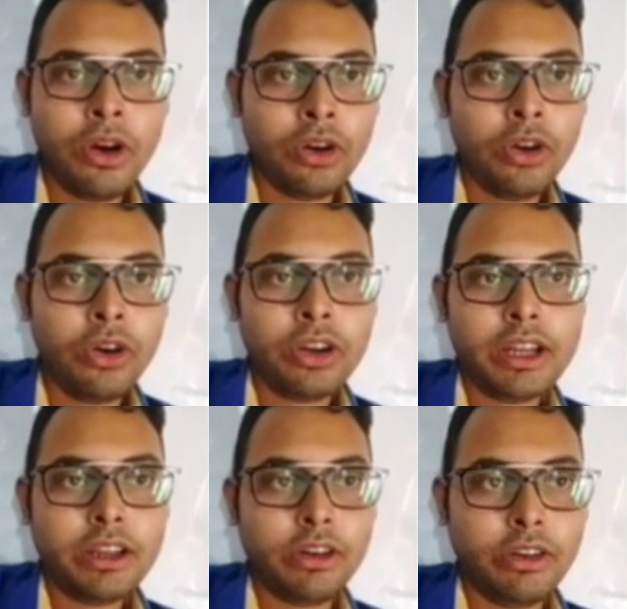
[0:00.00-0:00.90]

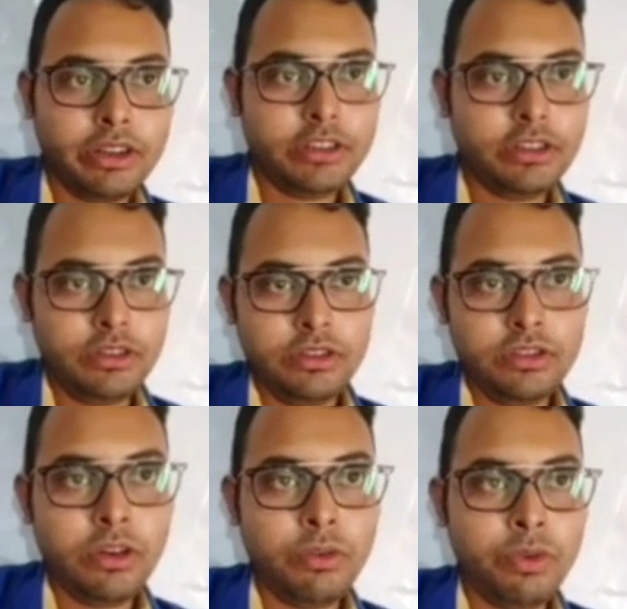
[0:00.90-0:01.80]
orthogonality condition
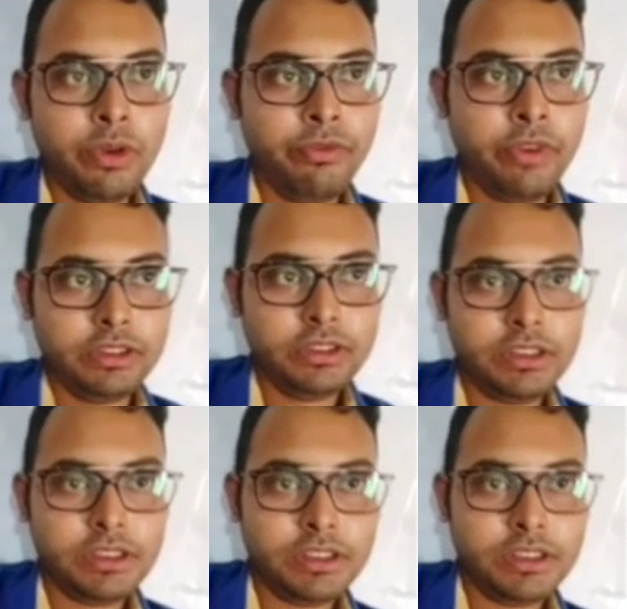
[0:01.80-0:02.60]
of wave function.